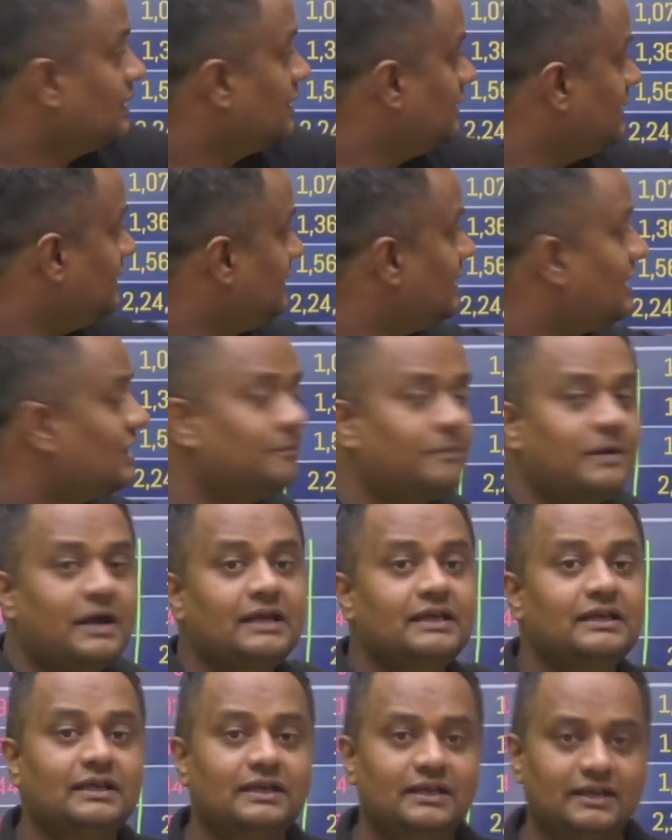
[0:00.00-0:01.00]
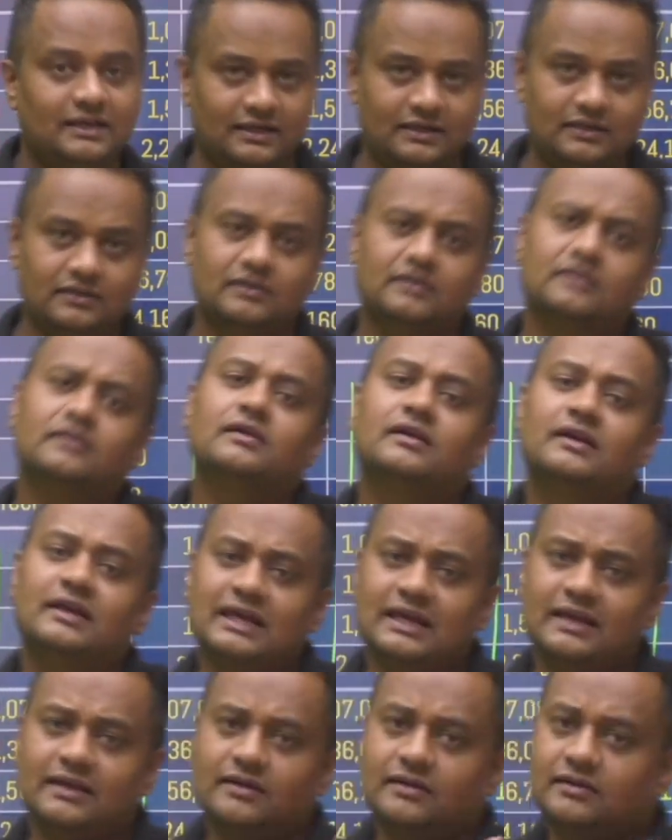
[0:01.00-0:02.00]
year by year
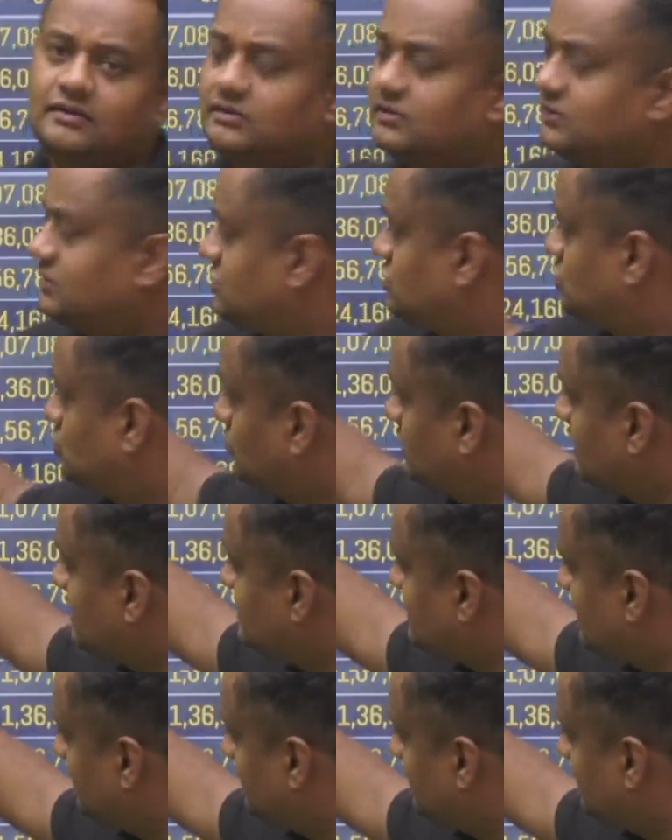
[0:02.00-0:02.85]
students